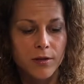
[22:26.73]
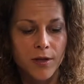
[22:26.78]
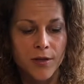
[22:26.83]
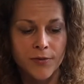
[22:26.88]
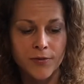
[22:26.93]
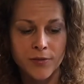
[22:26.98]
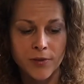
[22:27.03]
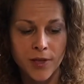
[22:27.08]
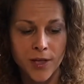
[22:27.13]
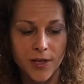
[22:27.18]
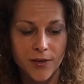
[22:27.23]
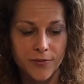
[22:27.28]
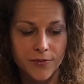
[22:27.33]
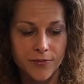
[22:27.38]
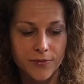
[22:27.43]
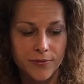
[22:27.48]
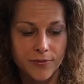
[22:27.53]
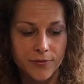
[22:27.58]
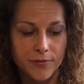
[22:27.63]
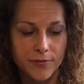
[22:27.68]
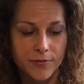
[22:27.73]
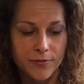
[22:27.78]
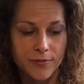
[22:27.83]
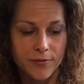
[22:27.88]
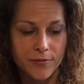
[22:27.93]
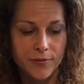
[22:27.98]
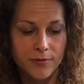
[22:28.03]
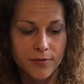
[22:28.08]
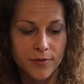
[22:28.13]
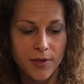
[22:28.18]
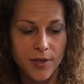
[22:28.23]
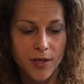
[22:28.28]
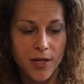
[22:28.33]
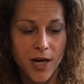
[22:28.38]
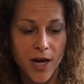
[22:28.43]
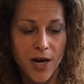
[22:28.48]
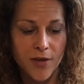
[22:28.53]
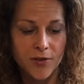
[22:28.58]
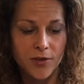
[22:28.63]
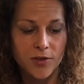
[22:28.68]
of life,
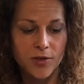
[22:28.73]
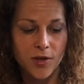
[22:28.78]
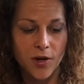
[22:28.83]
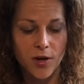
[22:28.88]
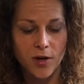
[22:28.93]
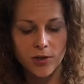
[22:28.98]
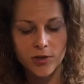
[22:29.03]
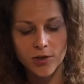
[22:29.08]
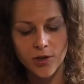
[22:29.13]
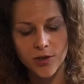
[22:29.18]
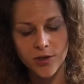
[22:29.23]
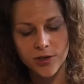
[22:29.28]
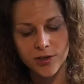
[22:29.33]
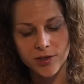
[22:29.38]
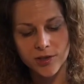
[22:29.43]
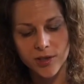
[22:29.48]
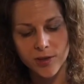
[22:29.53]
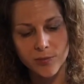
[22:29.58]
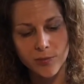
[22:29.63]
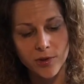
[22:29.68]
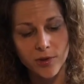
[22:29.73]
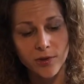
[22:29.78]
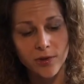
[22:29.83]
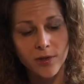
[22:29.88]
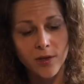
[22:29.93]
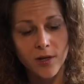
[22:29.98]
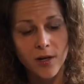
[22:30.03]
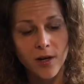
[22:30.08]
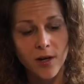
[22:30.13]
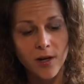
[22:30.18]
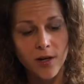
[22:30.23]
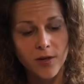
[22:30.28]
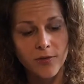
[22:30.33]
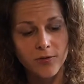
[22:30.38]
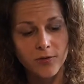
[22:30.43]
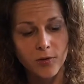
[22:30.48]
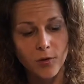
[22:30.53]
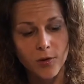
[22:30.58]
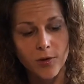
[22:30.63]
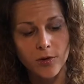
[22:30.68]
and the dogs are a symbol
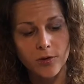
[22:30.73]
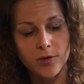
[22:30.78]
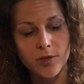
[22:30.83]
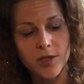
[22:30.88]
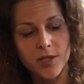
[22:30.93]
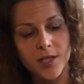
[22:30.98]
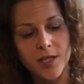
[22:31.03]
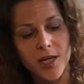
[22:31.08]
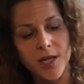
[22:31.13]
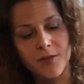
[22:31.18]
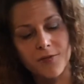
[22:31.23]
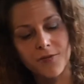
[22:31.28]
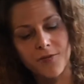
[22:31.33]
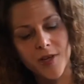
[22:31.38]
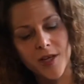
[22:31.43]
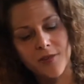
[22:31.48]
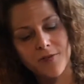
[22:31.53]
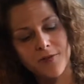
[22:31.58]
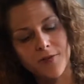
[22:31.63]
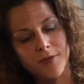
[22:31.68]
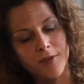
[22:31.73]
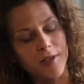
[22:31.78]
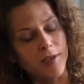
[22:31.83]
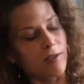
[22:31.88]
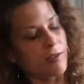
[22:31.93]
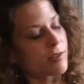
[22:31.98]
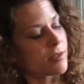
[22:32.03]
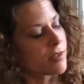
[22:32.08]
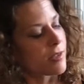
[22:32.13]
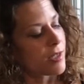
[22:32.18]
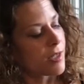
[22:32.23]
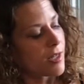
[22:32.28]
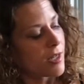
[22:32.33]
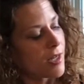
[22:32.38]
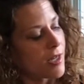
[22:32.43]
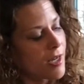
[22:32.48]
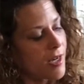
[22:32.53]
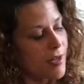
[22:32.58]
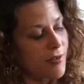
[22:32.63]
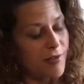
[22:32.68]
of loyalty and faithfulness.
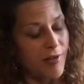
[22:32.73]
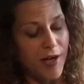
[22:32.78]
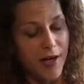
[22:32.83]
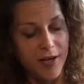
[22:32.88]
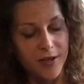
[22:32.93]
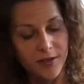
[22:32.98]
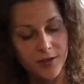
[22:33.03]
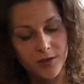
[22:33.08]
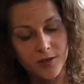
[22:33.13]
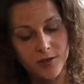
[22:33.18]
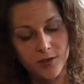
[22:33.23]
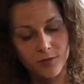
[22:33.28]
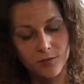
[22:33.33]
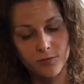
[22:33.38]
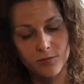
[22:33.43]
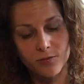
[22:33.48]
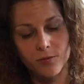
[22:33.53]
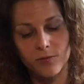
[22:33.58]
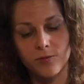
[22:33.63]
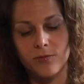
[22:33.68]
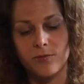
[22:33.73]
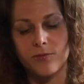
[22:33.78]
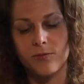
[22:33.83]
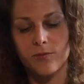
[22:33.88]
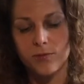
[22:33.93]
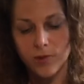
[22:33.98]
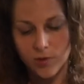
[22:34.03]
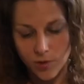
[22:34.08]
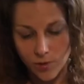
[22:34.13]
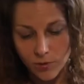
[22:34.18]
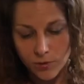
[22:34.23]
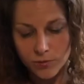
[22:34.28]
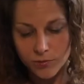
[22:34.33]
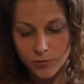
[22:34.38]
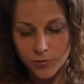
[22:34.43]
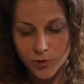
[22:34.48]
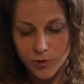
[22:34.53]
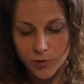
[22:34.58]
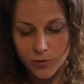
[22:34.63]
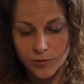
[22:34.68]
And that is, you know,
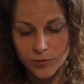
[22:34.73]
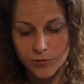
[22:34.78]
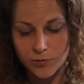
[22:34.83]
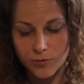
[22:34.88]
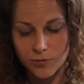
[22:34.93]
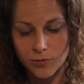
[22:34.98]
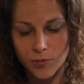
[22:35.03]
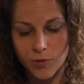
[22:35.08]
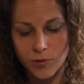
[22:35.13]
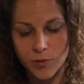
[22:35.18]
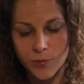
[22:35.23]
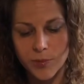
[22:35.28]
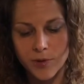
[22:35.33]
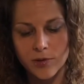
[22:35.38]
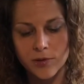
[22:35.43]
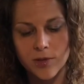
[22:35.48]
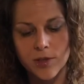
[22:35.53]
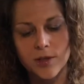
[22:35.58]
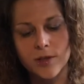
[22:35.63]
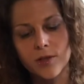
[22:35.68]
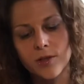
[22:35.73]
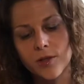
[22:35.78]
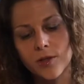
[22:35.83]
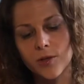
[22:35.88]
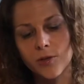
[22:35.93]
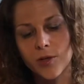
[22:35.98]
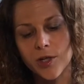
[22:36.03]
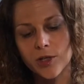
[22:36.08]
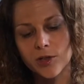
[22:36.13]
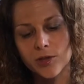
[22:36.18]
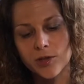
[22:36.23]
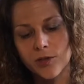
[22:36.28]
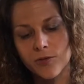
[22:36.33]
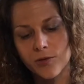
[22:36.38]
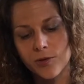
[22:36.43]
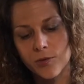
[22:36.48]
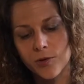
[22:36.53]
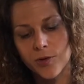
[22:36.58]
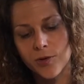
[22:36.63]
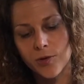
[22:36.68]
what we're building, the creation of
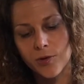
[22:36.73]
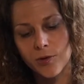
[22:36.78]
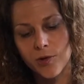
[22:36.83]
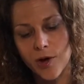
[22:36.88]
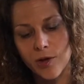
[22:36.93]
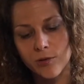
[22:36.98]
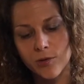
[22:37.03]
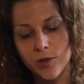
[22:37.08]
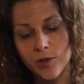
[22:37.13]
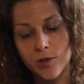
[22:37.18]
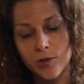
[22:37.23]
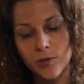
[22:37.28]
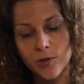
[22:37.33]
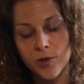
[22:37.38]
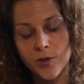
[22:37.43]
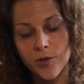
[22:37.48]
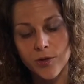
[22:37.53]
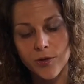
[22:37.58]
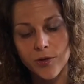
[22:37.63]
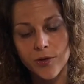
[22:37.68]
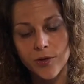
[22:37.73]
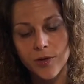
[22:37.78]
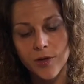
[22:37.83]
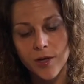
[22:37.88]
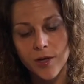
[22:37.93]
new earth, grounding new earth,